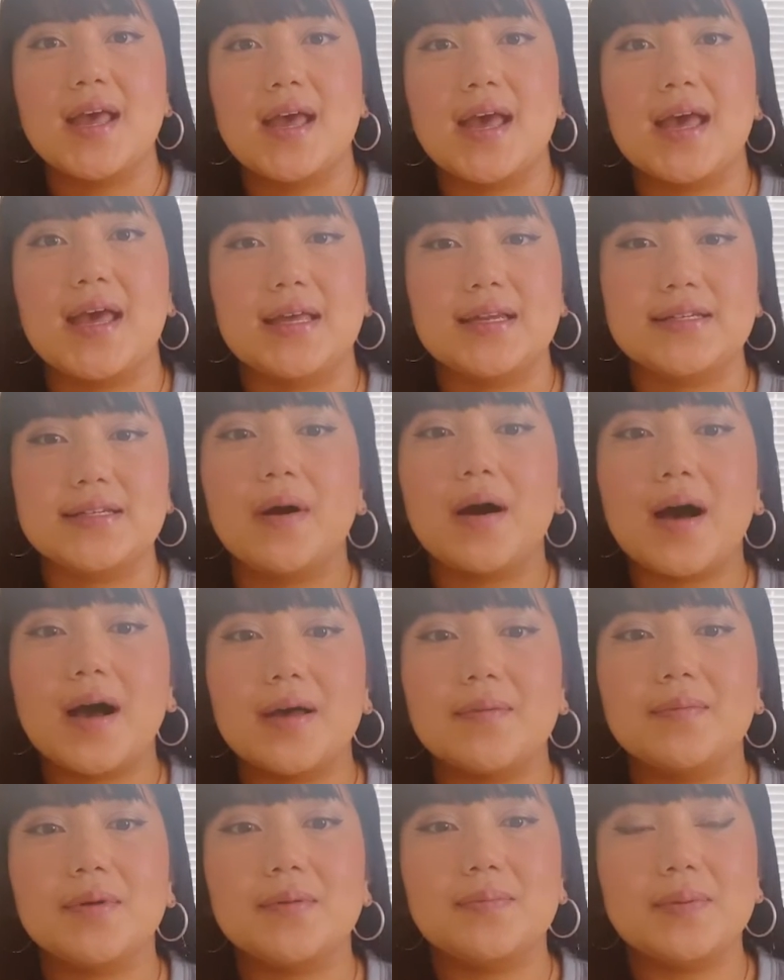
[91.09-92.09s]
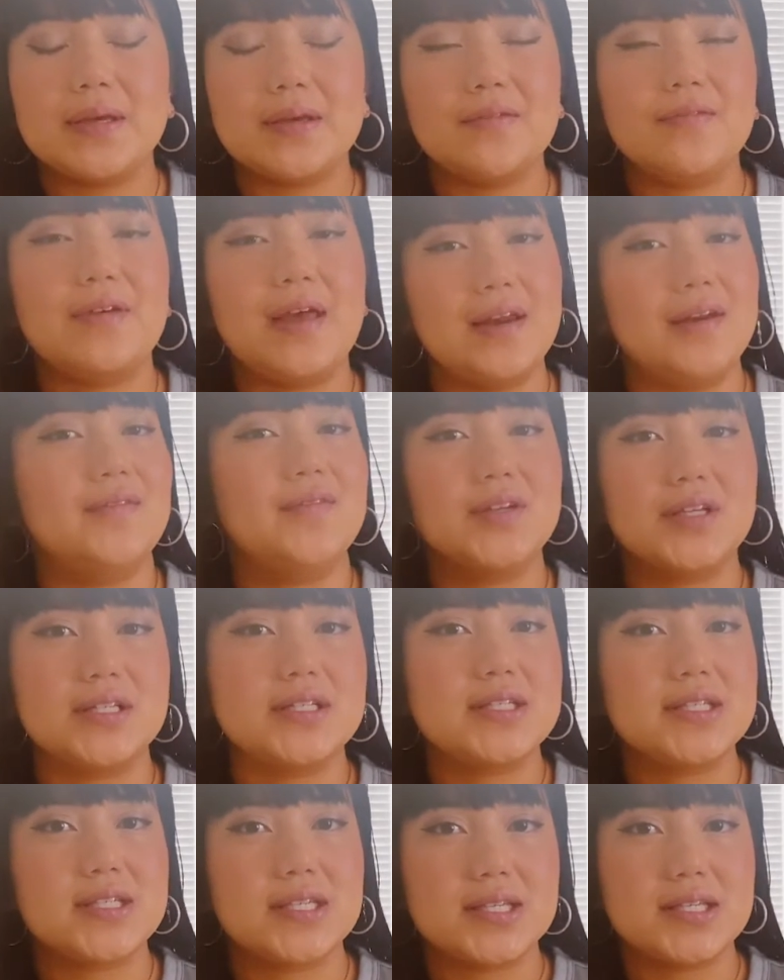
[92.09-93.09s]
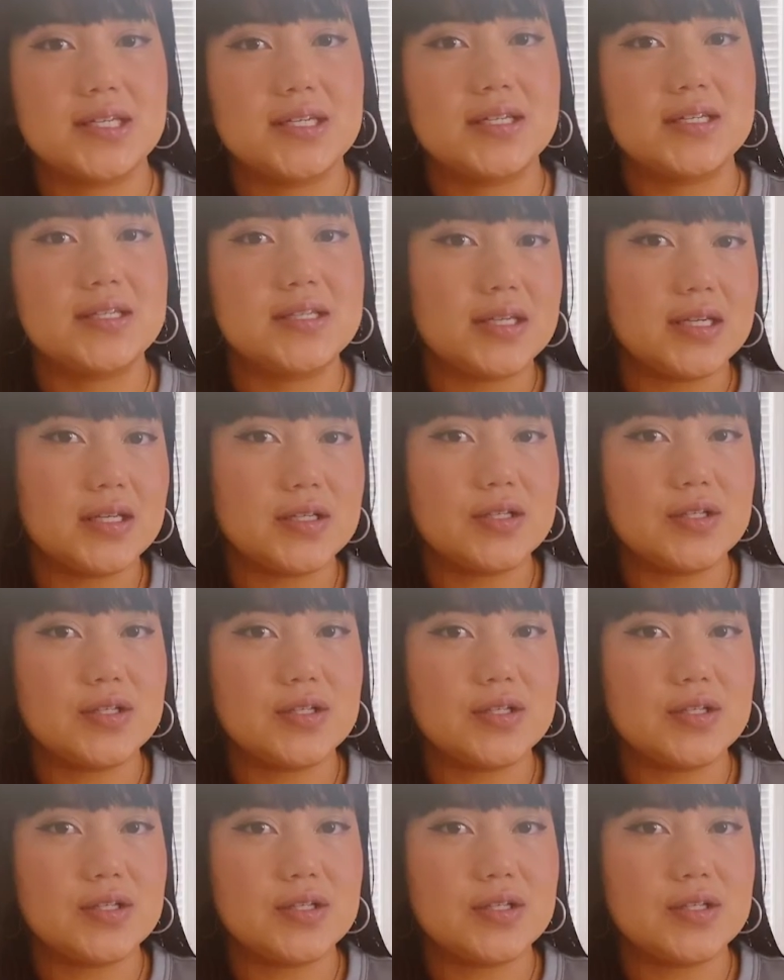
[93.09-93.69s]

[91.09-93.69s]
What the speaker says: And I'm a big fan of consistency.